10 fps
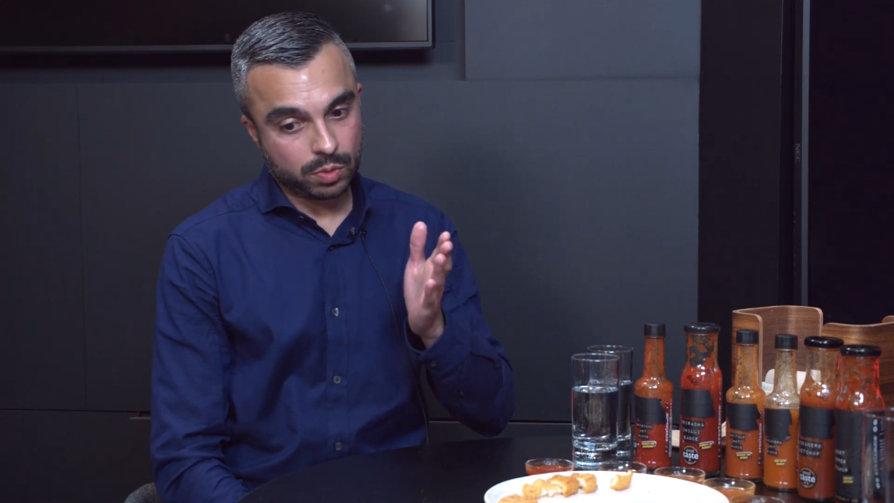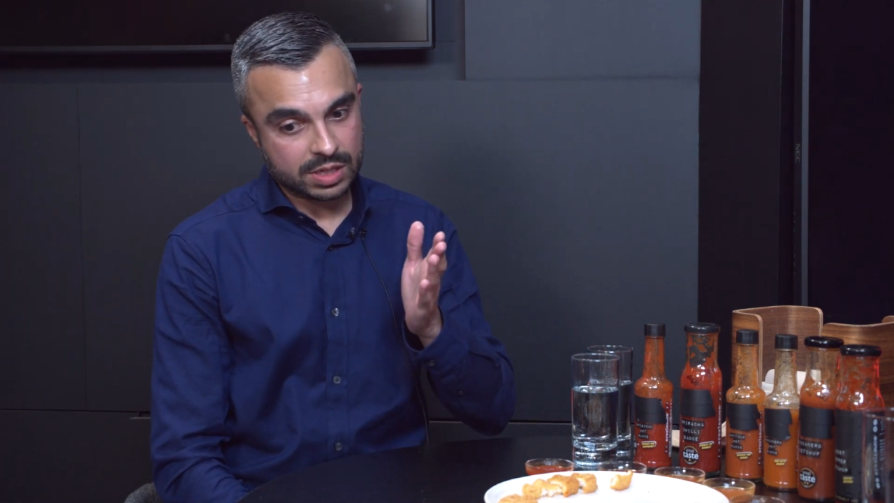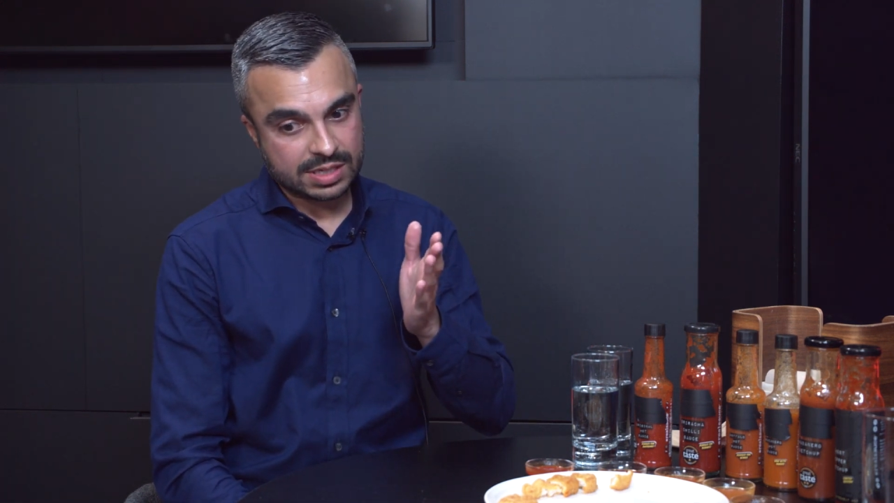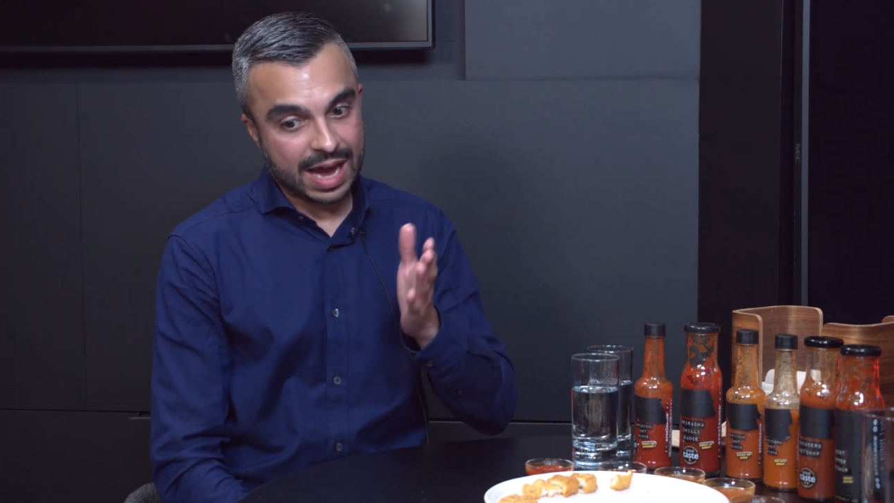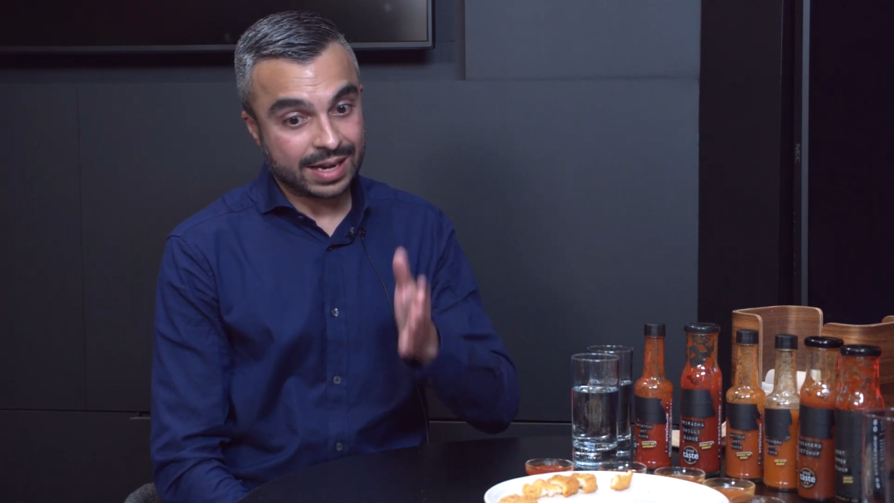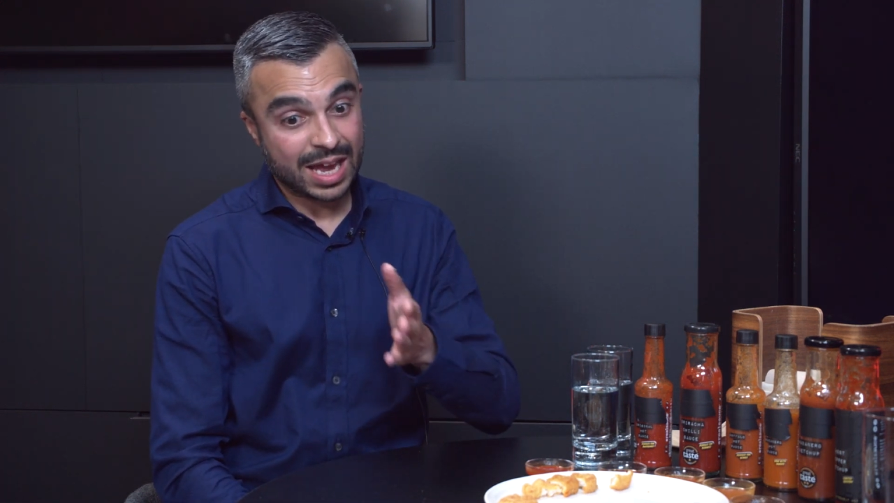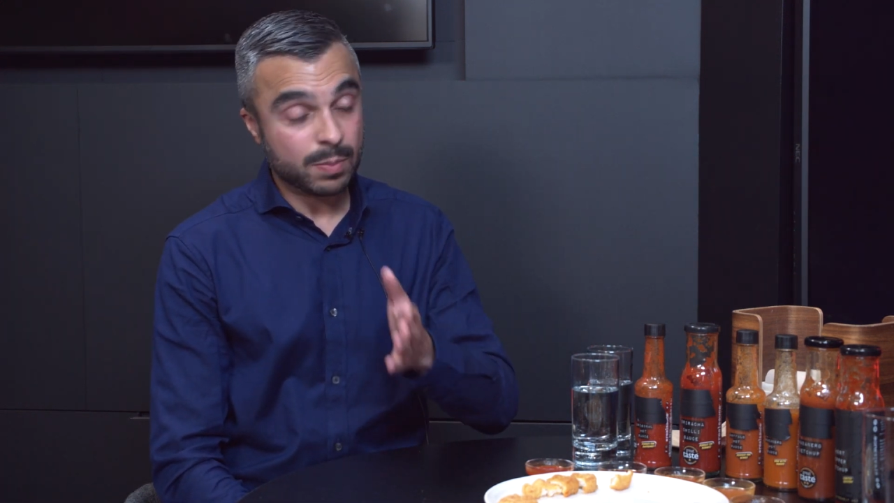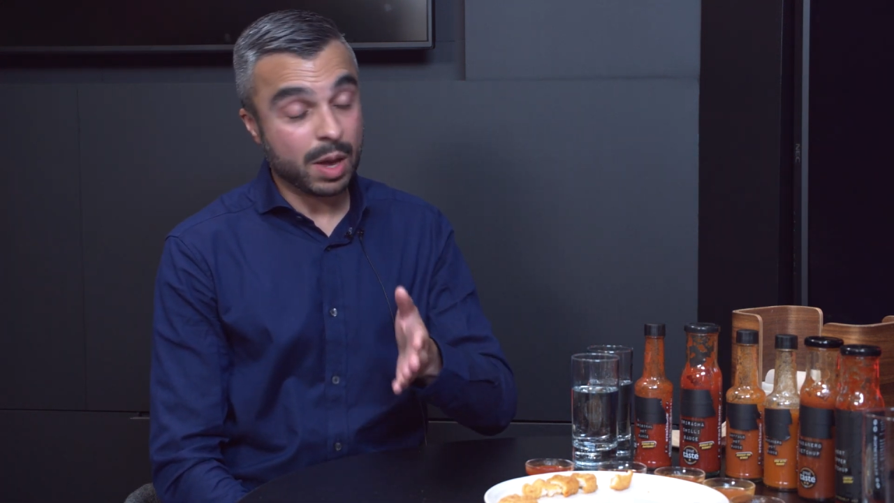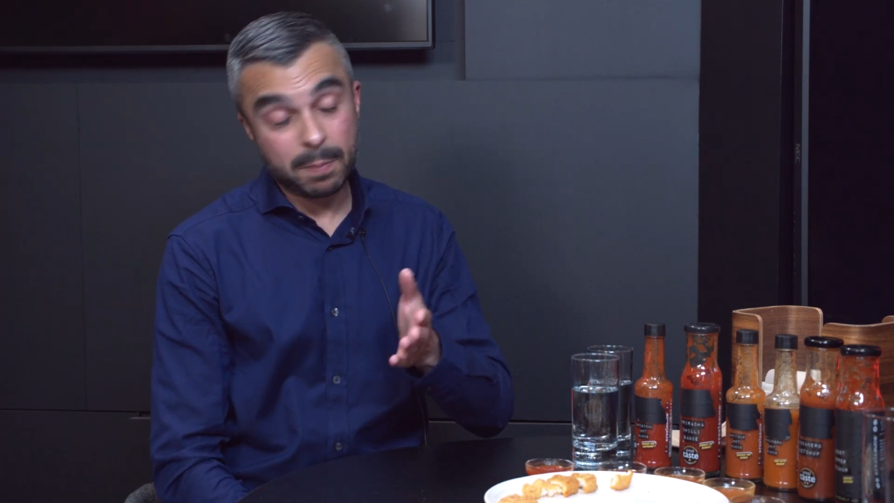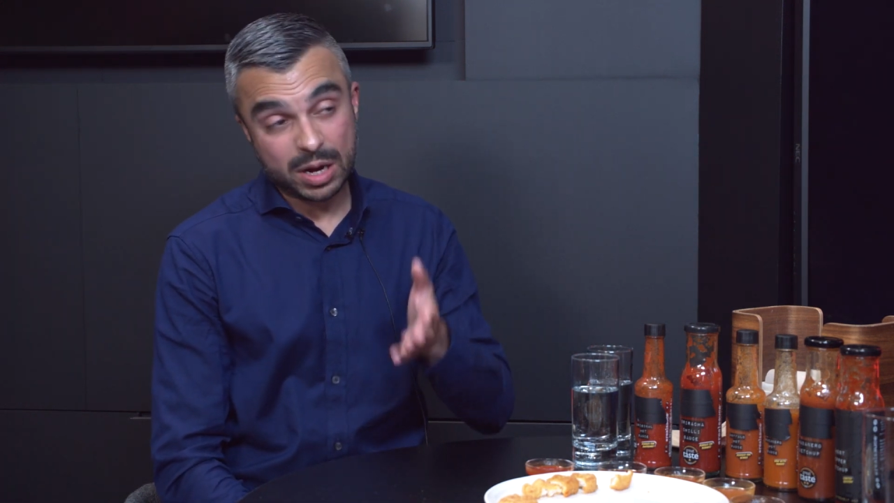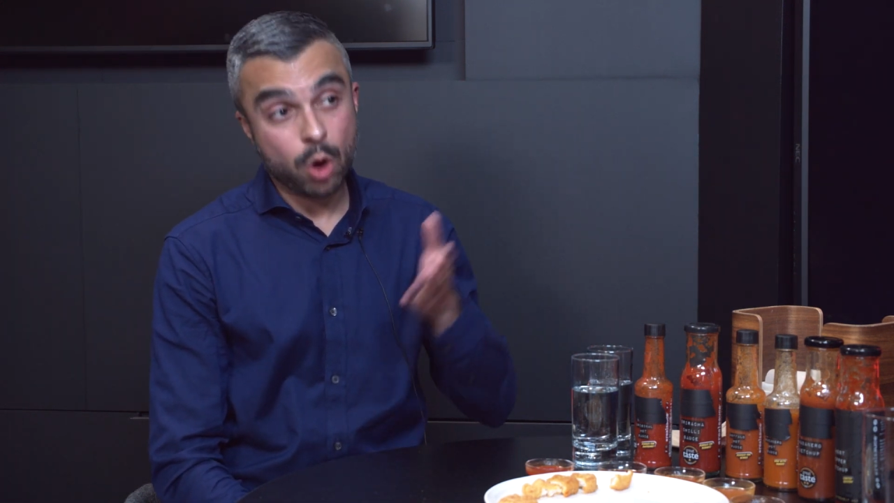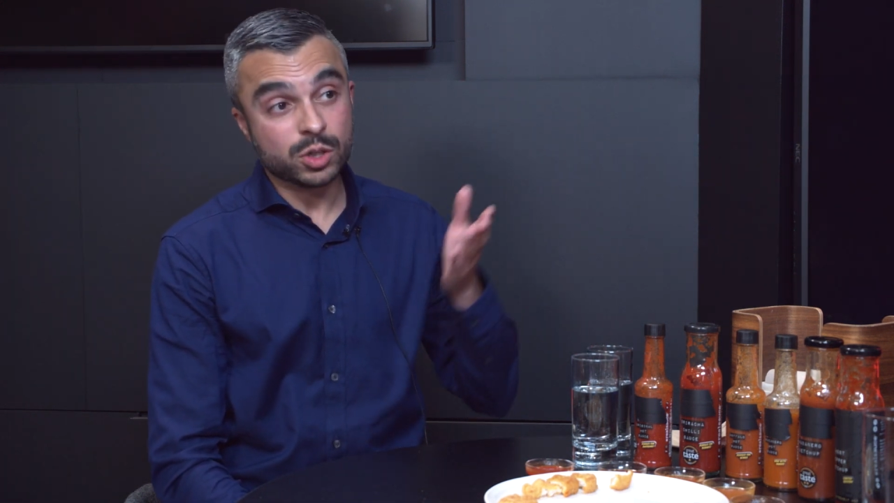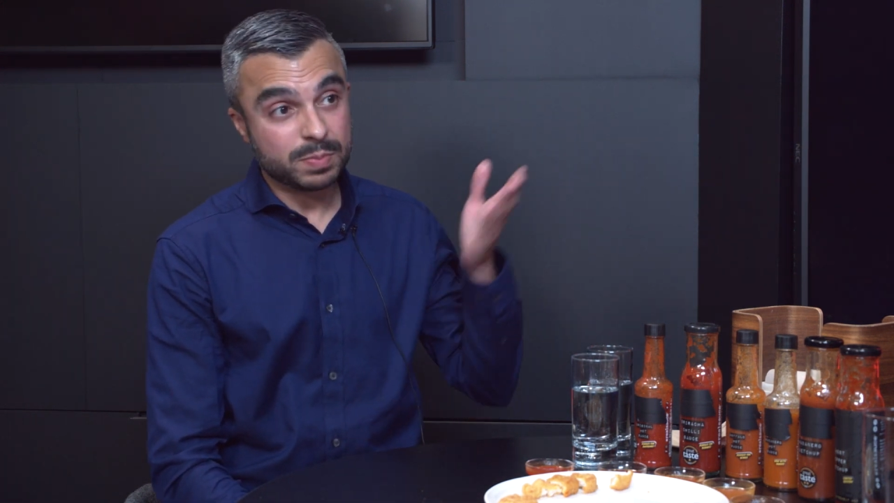is that enabler, because